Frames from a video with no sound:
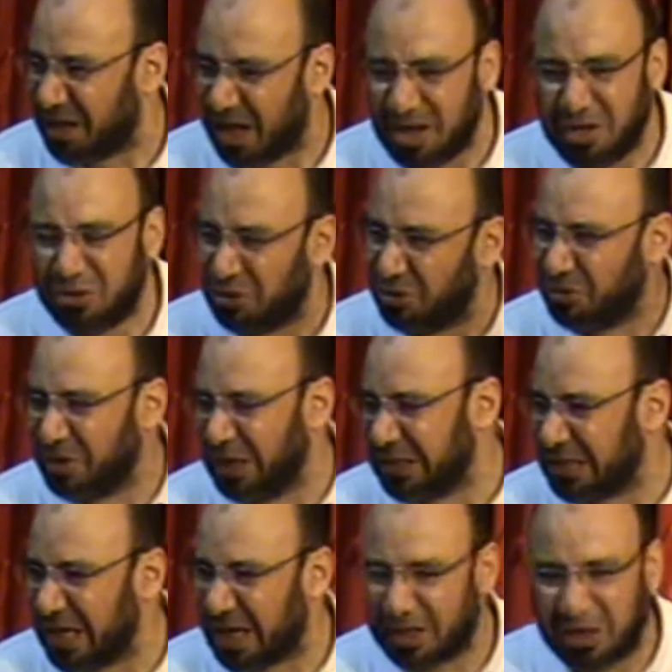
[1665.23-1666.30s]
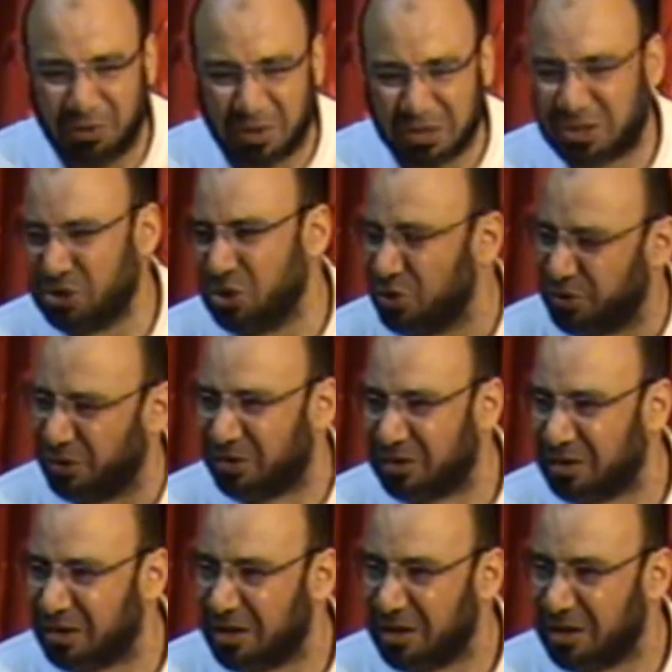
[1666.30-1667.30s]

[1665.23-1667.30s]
And you don't know exactly what's going on.